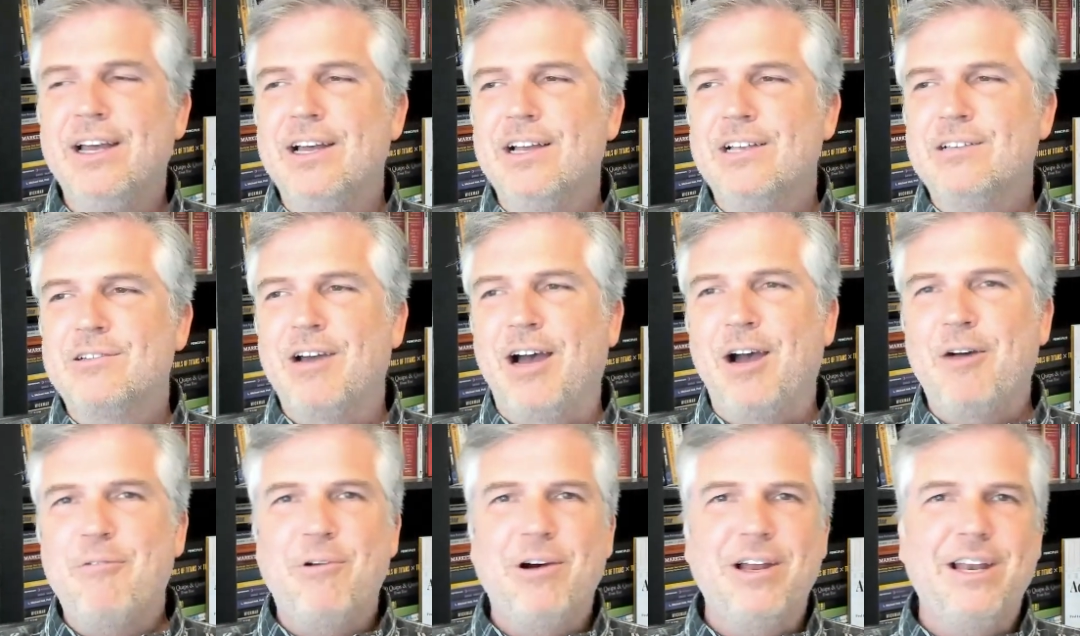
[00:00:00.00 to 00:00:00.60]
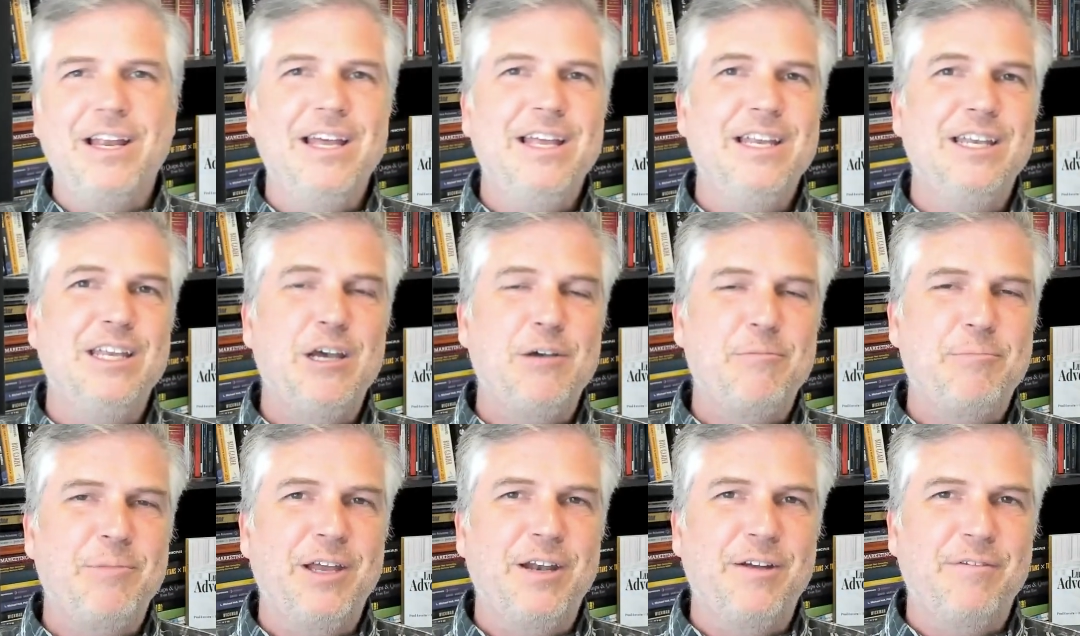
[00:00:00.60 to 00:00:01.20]
So I want to end
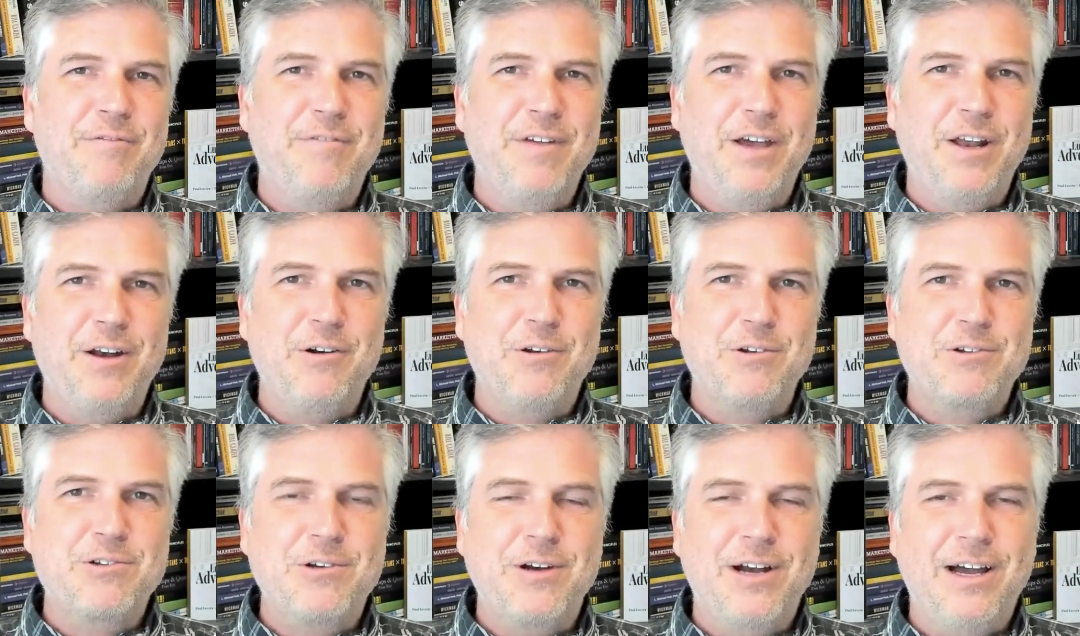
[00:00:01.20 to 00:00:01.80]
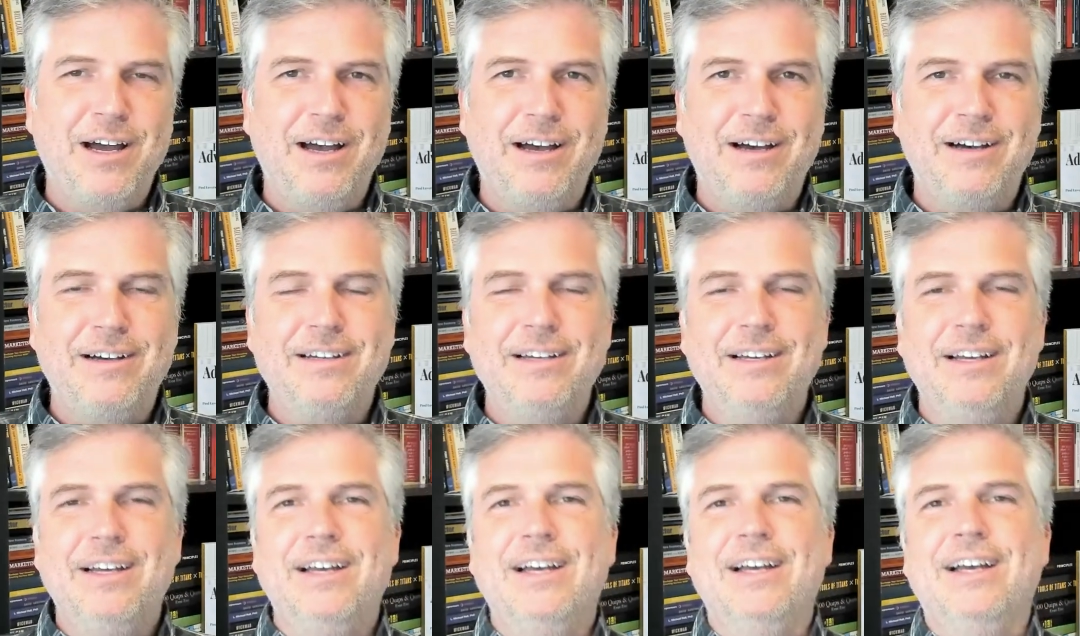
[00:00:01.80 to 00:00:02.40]
up at a federal
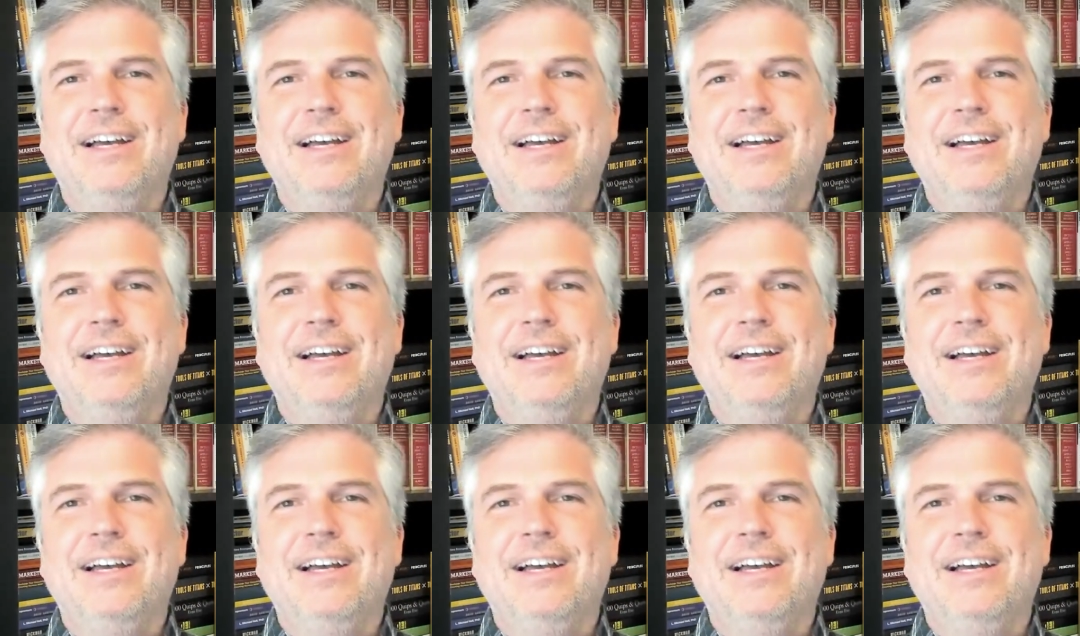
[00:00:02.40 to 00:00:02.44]
trial,